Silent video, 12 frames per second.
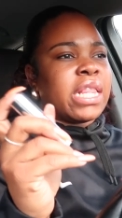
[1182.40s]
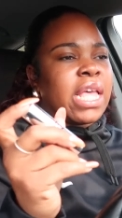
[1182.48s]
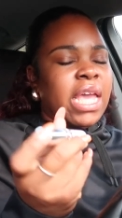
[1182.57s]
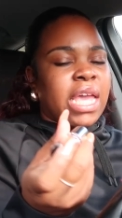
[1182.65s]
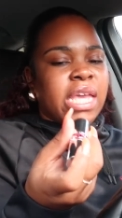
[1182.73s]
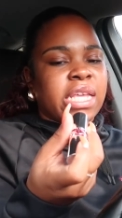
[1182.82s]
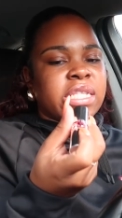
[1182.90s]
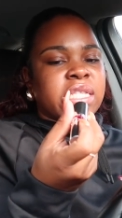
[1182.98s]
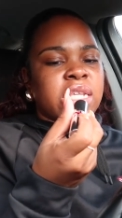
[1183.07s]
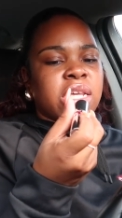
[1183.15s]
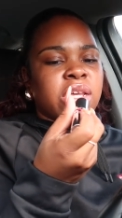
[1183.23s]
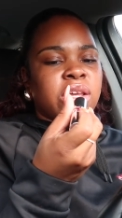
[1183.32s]
glaze
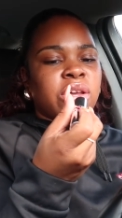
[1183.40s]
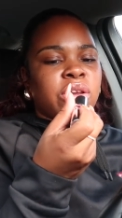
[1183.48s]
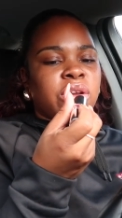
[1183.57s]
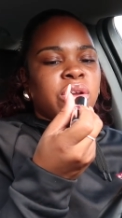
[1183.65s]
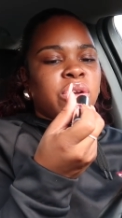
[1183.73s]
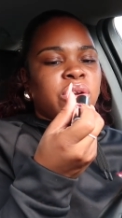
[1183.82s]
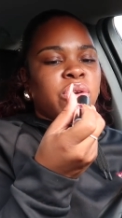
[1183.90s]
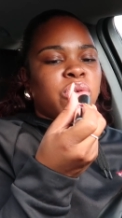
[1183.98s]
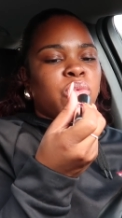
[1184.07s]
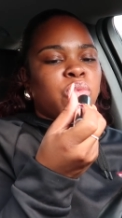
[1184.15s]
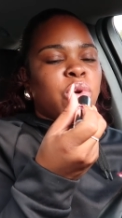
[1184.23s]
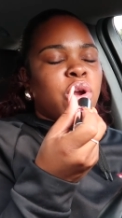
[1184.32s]

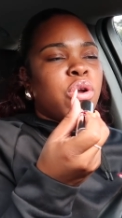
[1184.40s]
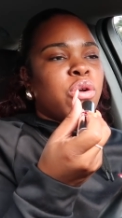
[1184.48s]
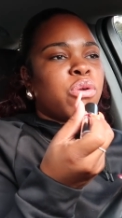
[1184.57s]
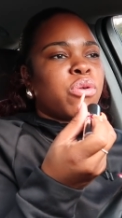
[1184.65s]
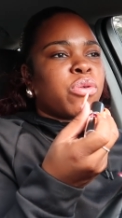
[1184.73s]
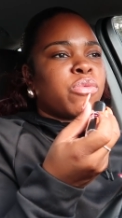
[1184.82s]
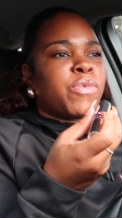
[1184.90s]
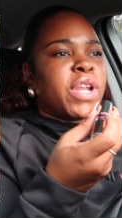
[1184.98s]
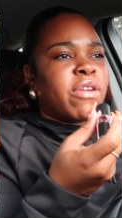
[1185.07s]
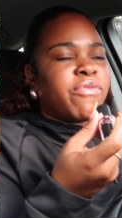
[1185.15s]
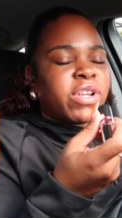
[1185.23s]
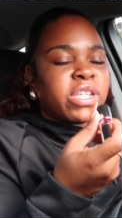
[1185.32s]
rogue
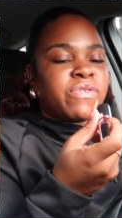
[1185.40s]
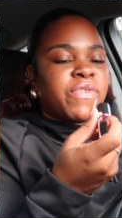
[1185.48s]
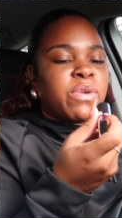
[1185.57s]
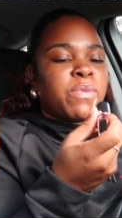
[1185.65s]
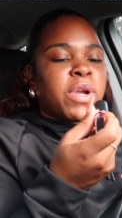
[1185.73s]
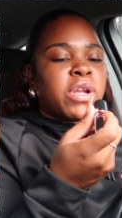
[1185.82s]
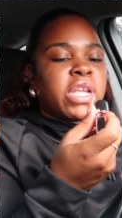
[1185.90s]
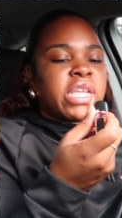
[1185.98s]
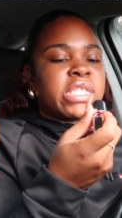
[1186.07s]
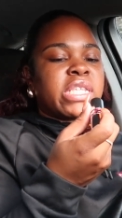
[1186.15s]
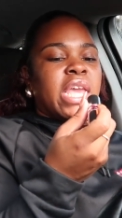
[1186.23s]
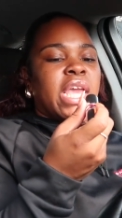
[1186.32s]
whatever this v word
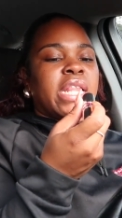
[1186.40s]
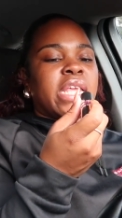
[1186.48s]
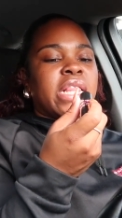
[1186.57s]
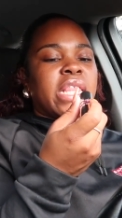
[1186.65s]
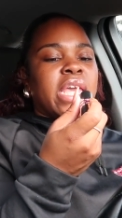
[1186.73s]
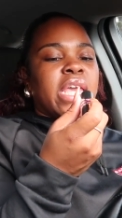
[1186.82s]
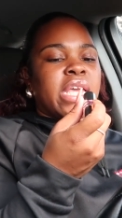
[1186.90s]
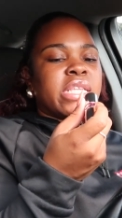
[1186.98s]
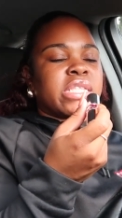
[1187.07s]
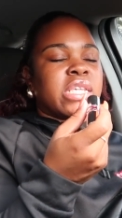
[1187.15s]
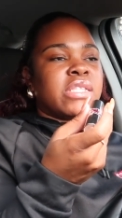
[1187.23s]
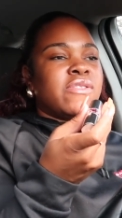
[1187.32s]
is candy
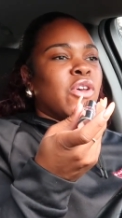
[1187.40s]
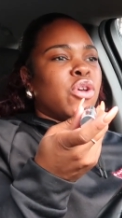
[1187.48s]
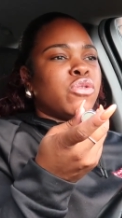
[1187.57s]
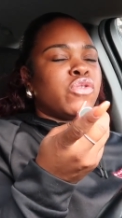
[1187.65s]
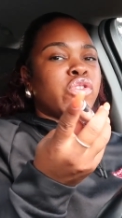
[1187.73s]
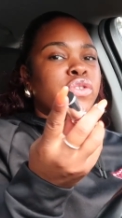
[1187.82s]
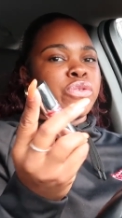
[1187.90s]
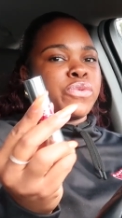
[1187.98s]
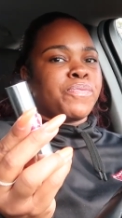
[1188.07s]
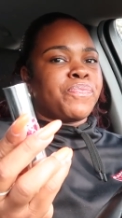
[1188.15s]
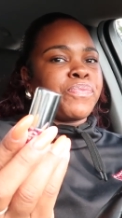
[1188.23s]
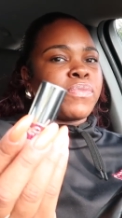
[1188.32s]
glaze it's
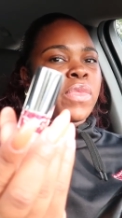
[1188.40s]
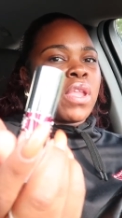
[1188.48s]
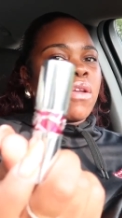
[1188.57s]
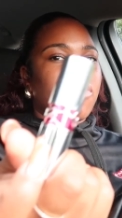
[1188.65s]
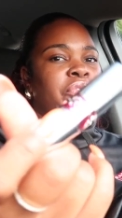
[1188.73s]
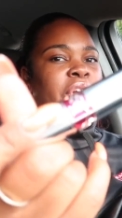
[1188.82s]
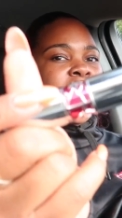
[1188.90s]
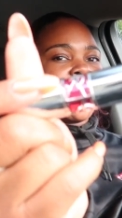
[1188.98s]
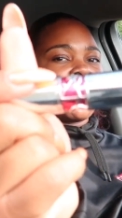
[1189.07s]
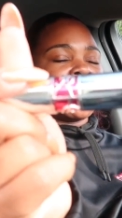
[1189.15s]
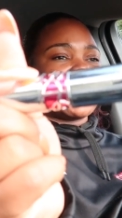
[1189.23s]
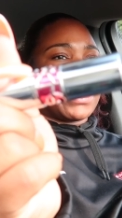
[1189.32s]
o2
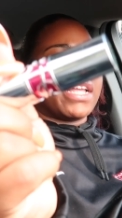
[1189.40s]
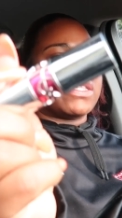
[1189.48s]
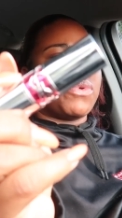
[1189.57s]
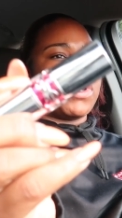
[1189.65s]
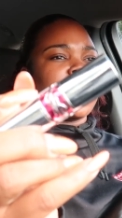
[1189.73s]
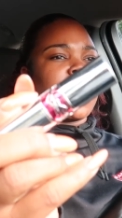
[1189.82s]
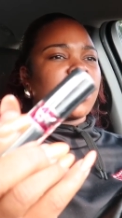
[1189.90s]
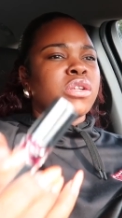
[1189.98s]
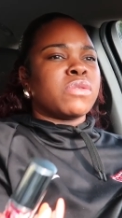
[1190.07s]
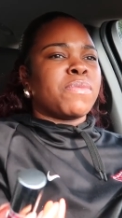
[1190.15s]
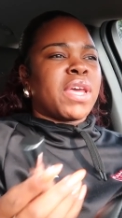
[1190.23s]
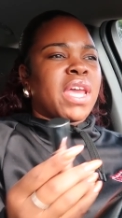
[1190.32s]
fire it's like $20
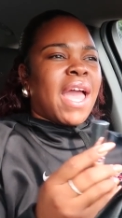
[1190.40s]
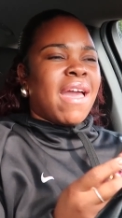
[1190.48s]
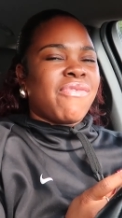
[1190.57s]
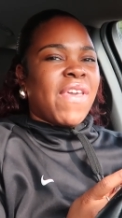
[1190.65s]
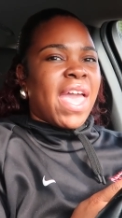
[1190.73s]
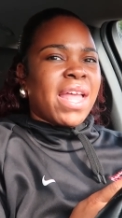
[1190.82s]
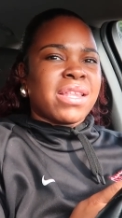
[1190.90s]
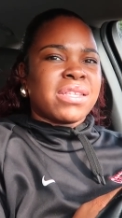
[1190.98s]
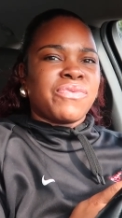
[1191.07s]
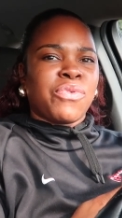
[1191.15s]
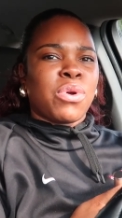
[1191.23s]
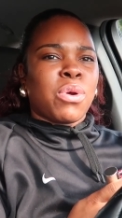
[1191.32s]
but I've had
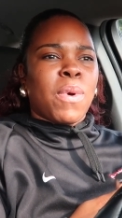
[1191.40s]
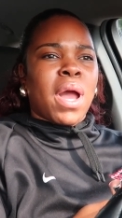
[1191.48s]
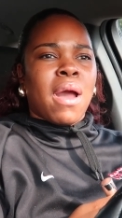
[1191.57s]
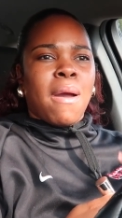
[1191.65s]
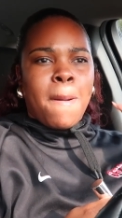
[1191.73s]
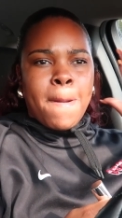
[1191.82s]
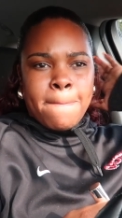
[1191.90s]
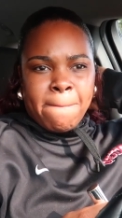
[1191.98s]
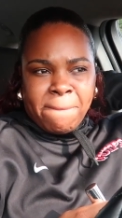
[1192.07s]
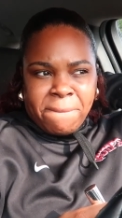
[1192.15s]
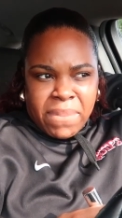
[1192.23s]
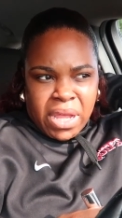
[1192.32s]
this for a while
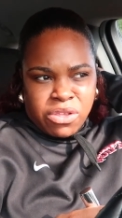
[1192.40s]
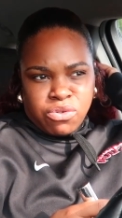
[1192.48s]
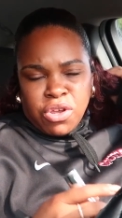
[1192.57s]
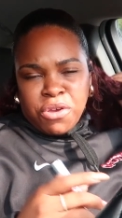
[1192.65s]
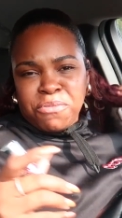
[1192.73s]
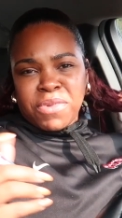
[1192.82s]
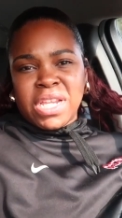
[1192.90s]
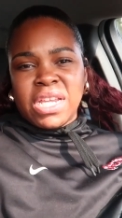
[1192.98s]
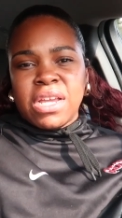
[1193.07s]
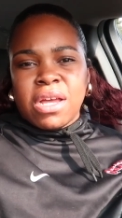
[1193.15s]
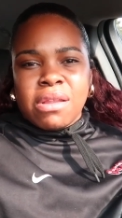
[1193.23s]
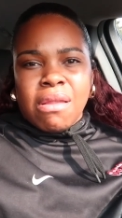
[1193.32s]
and you don't
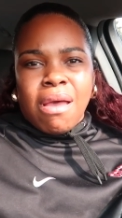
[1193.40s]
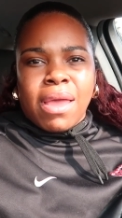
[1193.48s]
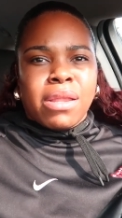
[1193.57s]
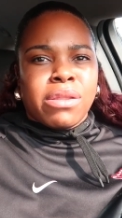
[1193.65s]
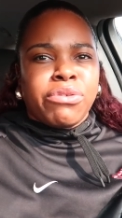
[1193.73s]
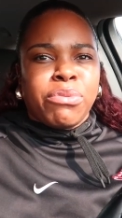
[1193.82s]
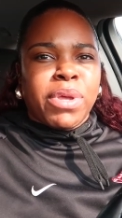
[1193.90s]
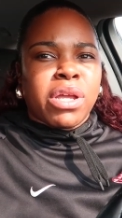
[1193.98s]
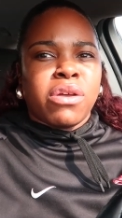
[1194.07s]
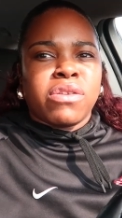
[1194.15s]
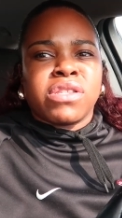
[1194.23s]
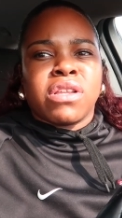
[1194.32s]
need a lot a little
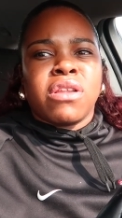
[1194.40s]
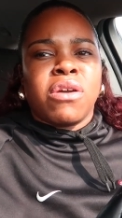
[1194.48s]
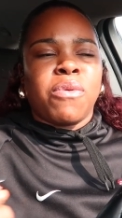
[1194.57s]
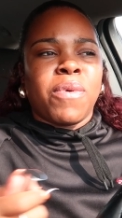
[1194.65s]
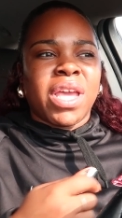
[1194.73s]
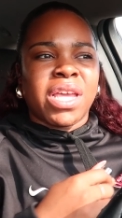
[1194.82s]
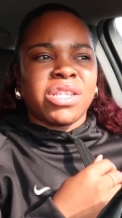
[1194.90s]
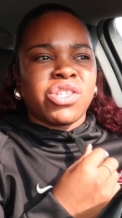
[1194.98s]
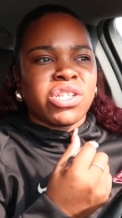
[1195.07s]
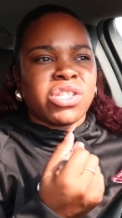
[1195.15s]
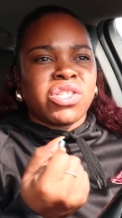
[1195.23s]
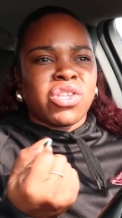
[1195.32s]
bit goes a long way
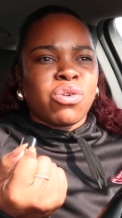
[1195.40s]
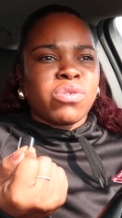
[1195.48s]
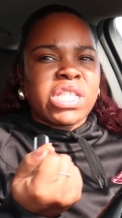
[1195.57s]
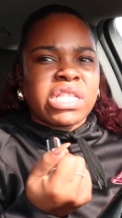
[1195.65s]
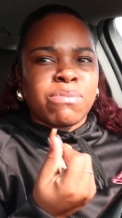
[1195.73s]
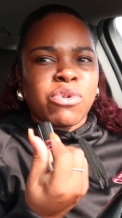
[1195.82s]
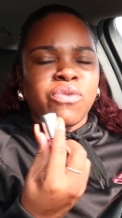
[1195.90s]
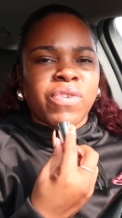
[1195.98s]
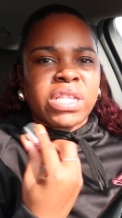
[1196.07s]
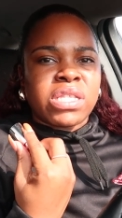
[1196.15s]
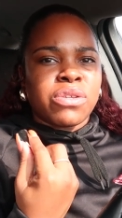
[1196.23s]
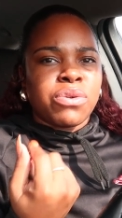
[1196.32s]
it's just so smooth
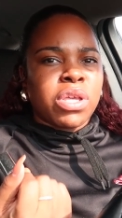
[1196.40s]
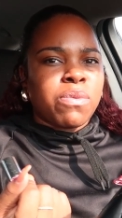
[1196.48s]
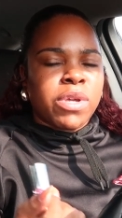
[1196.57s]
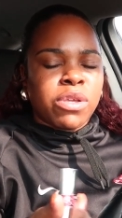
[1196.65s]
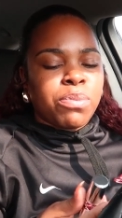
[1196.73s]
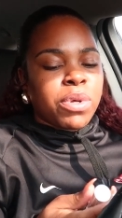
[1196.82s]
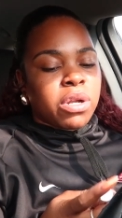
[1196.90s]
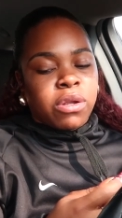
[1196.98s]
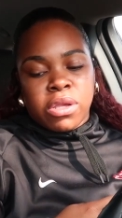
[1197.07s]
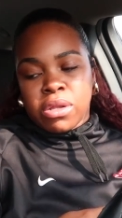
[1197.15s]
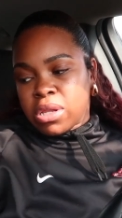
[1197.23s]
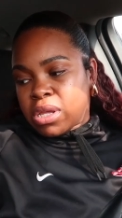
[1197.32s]
and silky when you put it
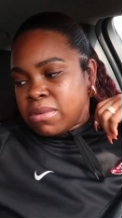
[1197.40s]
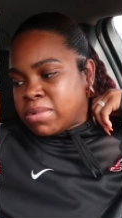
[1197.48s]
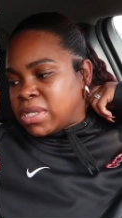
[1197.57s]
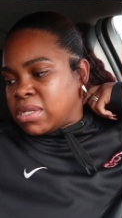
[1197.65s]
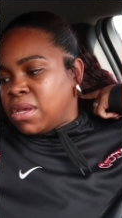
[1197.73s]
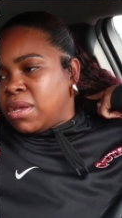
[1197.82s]
on your lips